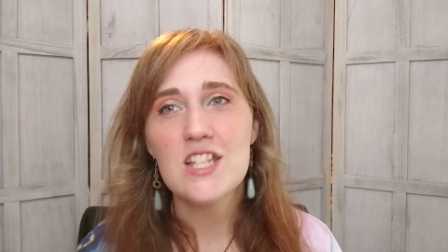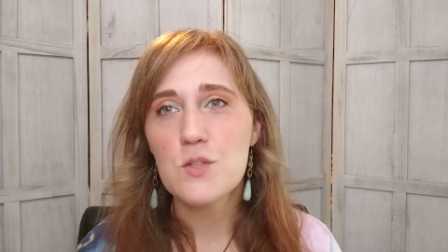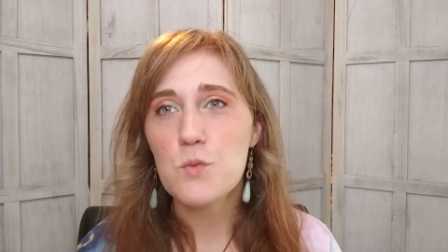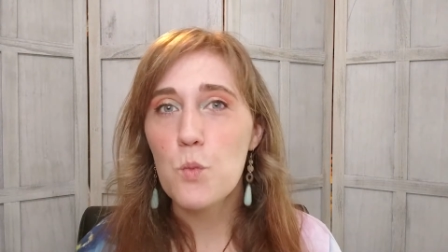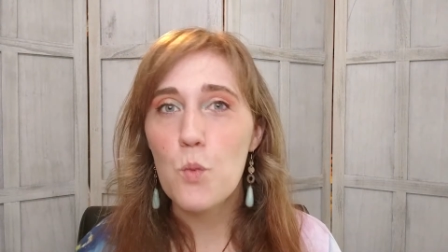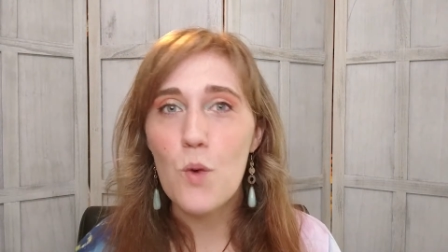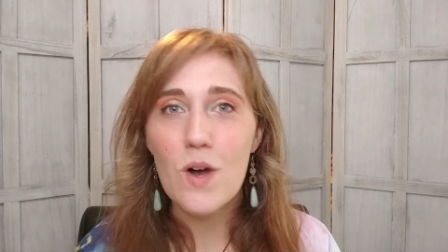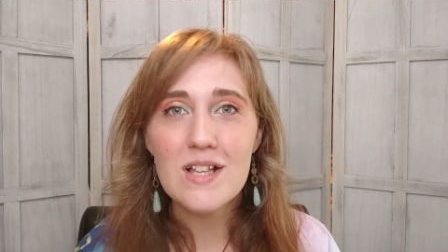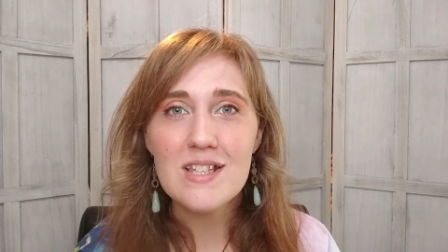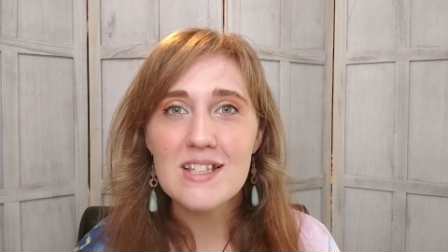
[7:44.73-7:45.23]

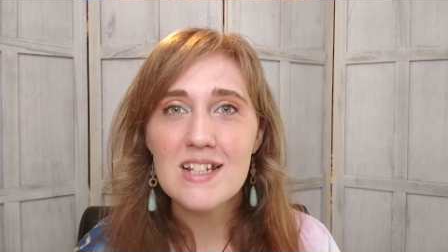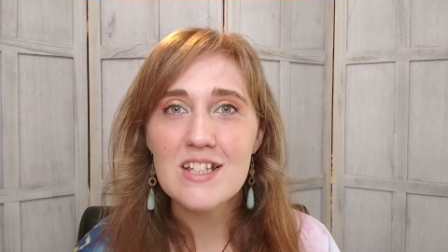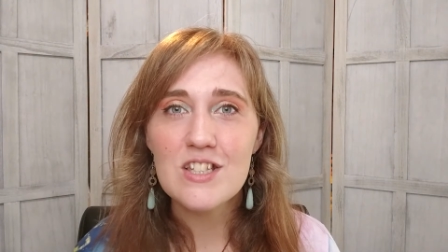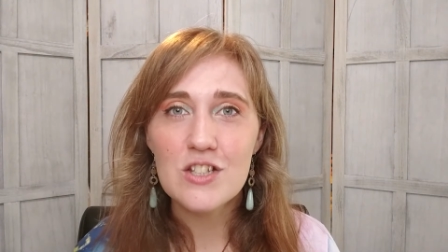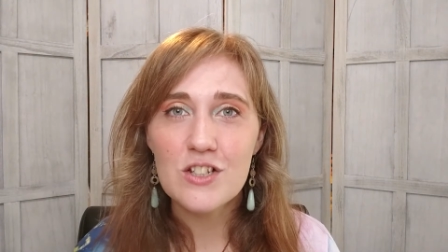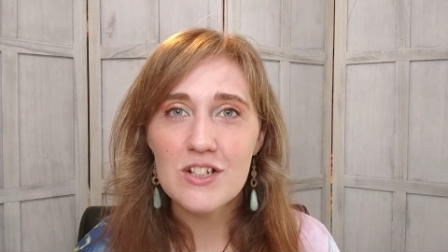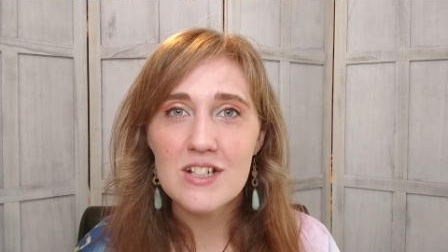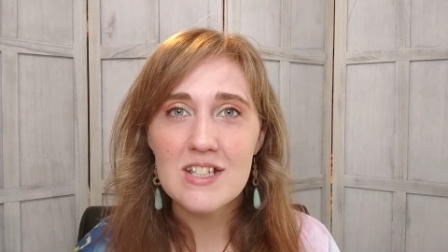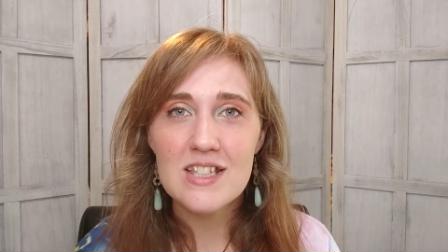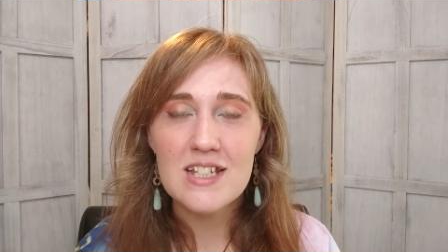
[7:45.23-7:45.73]
wasn't as
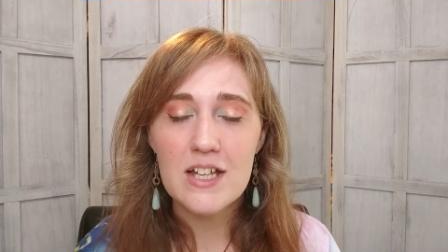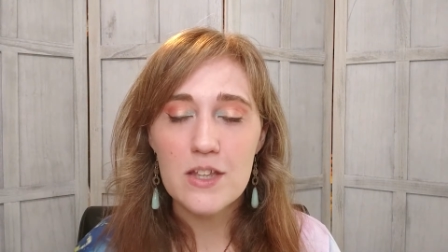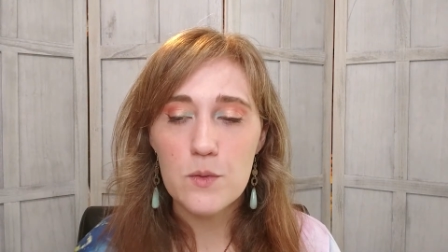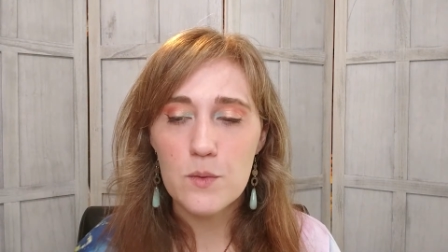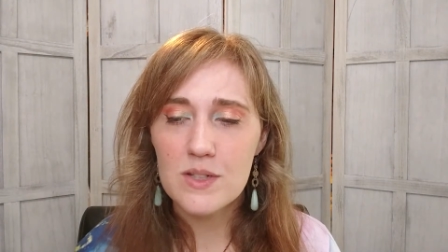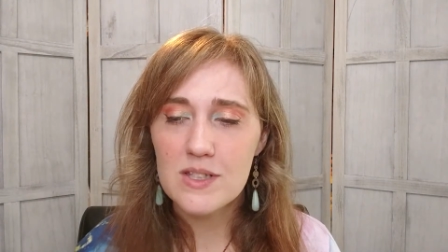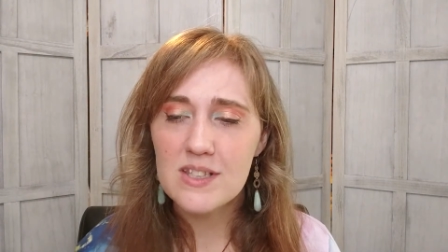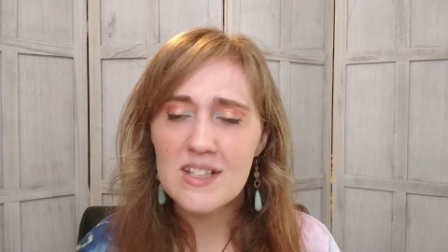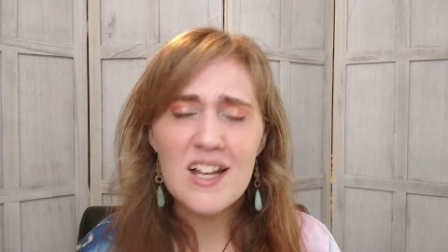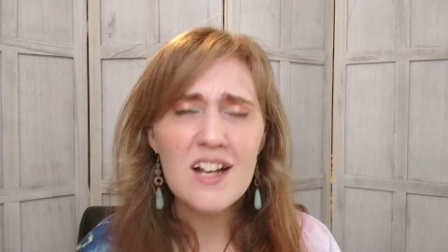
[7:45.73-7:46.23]
good as the other
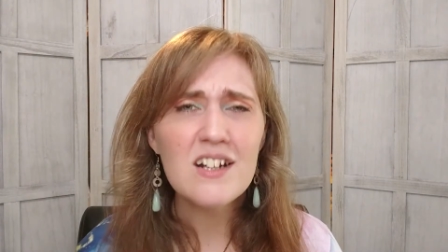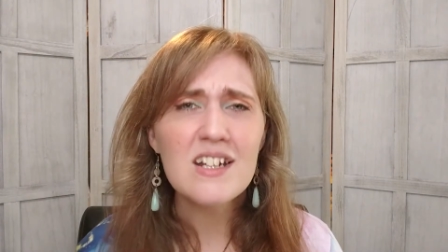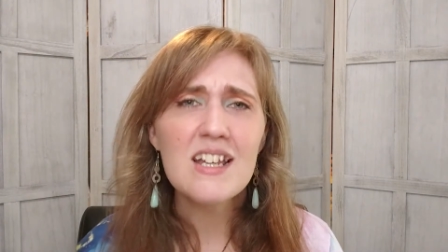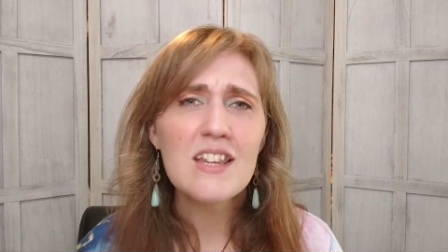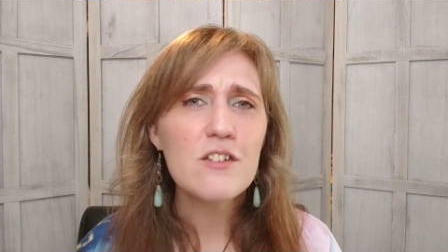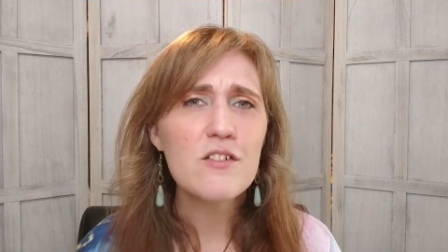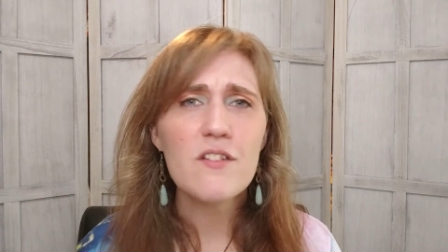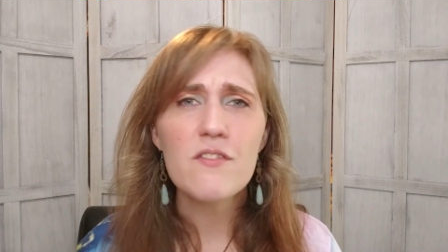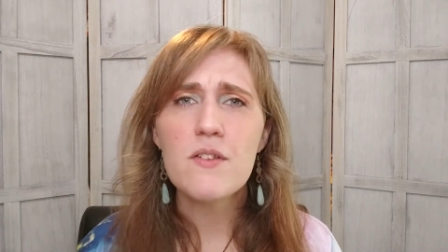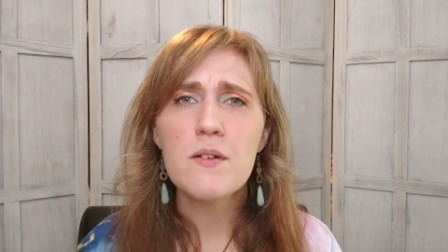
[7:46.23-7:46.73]
ones. Now,
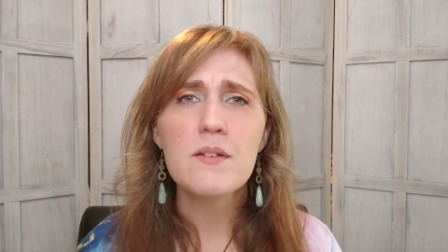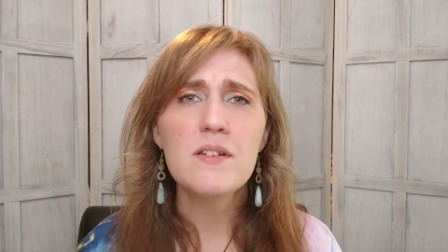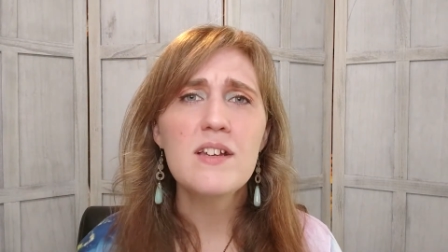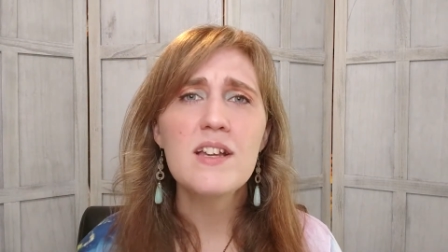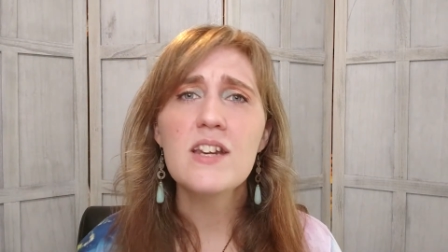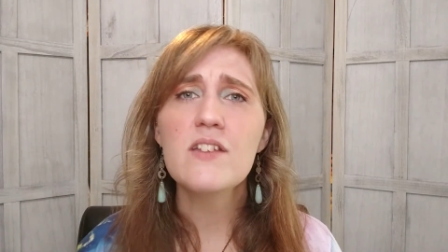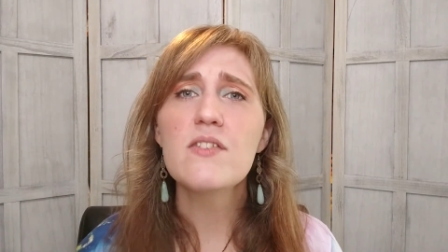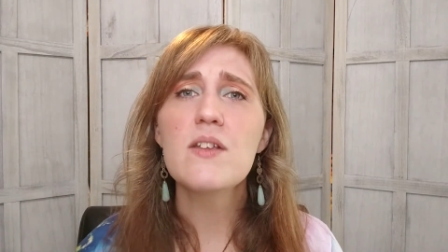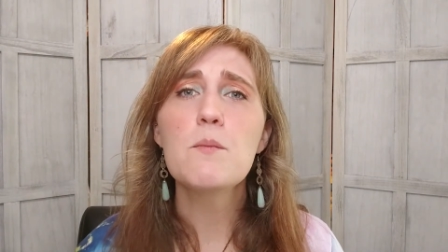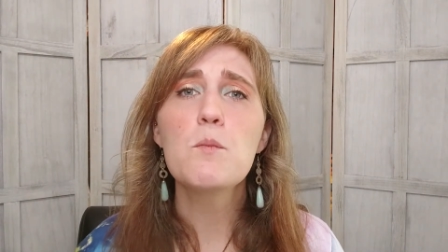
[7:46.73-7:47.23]

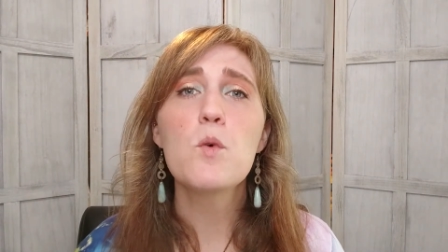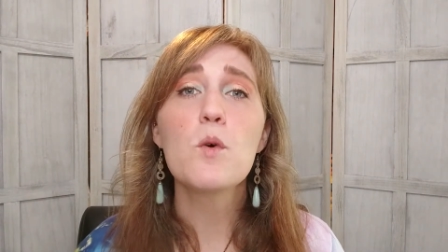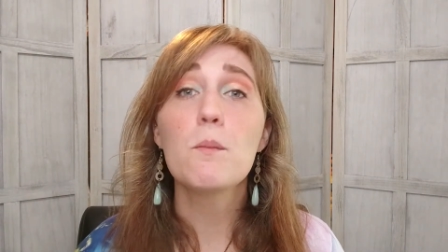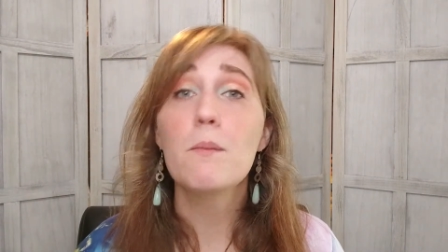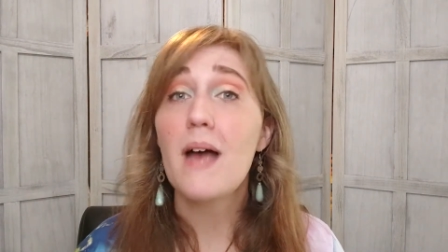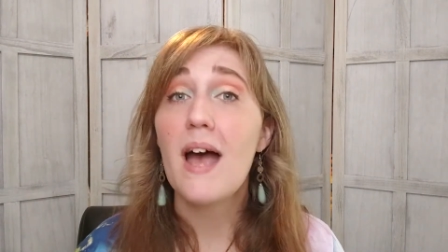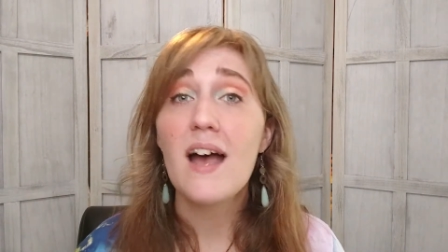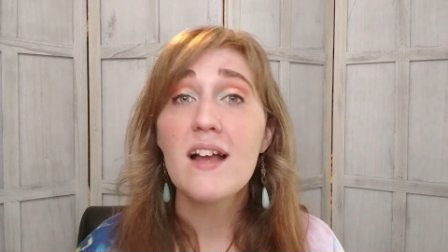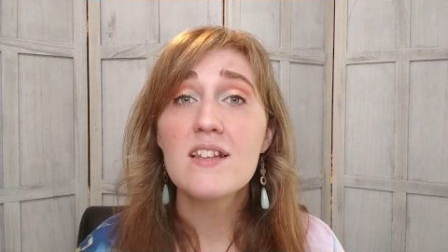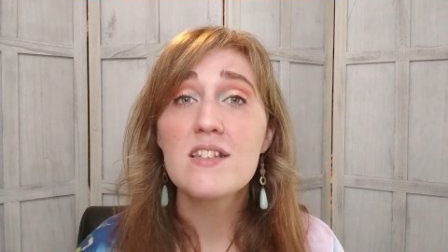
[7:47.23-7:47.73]
none of them were
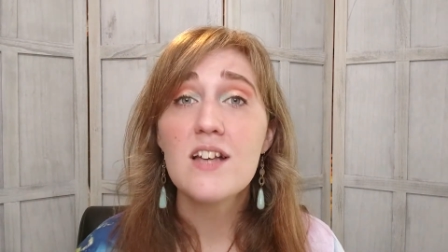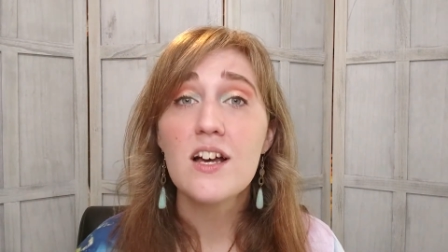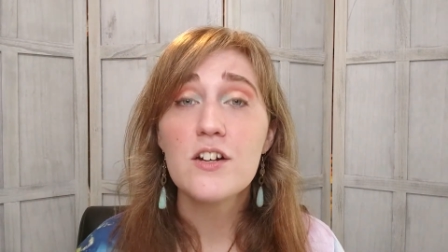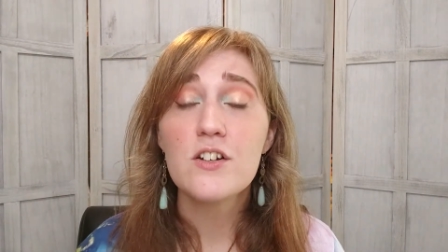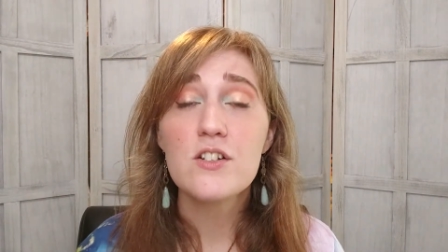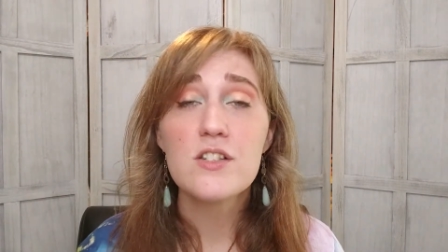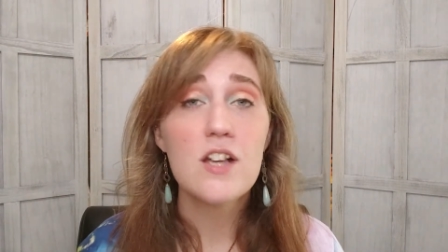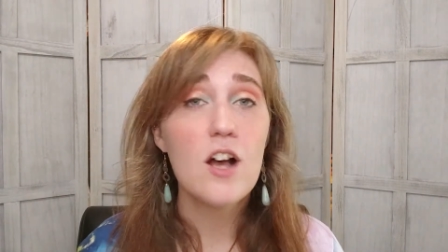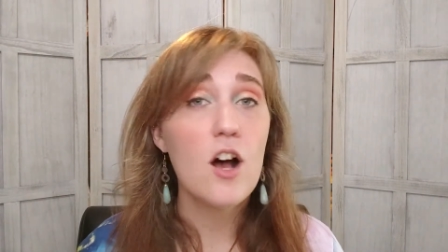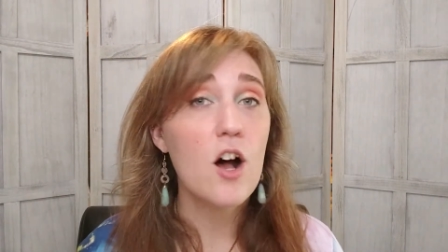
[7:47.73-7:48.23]
bad solders.